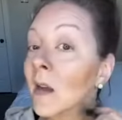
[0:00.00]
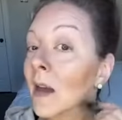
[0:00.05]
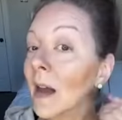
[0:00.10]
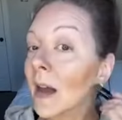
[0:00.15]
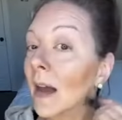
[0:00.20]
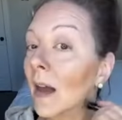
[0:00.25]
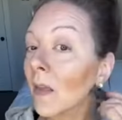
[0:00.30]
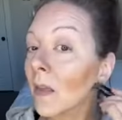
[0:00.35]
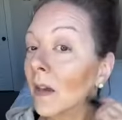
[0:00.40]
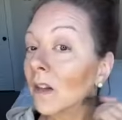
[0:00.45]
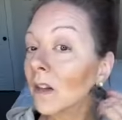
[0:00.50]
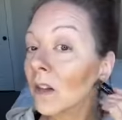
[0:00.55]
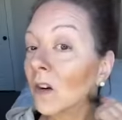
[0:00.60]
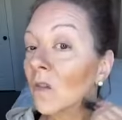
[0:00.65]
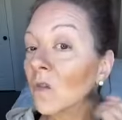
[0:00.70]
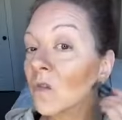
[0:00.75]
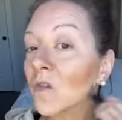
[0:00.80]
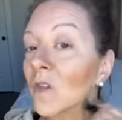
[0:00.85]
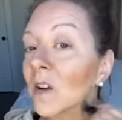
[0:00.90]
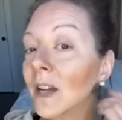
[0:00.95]
And then
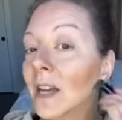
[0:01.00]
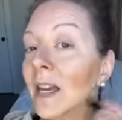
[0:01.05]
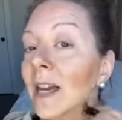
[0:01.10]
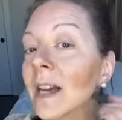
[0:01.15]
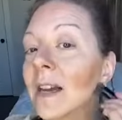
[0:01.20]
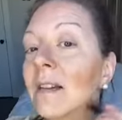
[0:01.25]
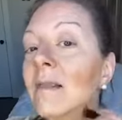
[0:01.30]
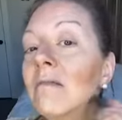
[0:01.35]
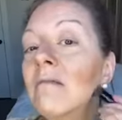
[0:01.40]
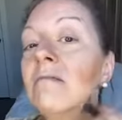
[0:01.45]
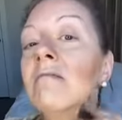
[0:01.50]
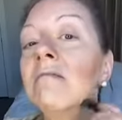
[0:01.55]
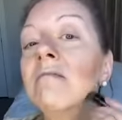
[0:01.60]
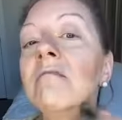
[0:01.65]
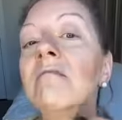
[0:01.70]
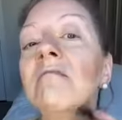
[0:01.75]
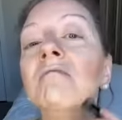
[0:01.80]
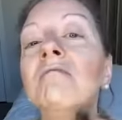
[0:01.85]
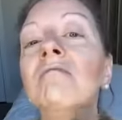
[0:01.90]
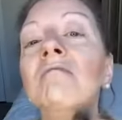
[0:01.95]
don't forget
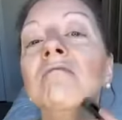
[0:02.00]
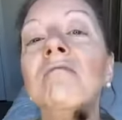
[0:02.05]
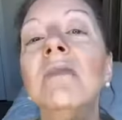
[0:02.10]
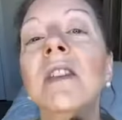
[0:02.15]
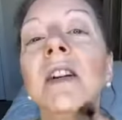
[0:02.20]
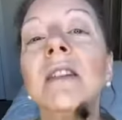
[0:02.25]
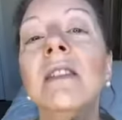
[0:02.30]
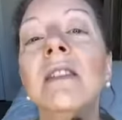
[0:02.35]
that